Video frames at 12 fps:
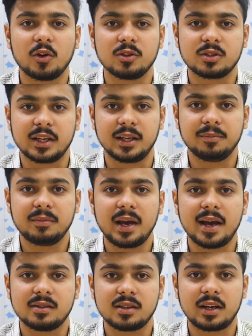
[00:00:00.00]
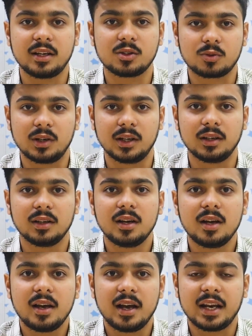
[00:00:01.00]
Kronos team, SRE squad,
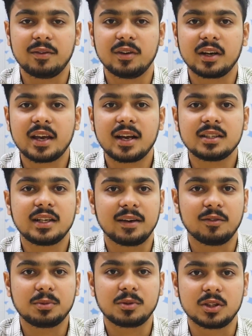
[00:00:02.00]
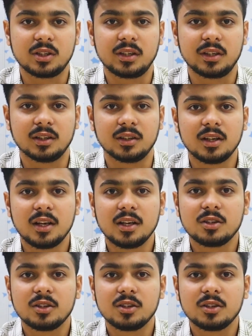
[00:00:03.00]
and I'm working as a DevOps engineer.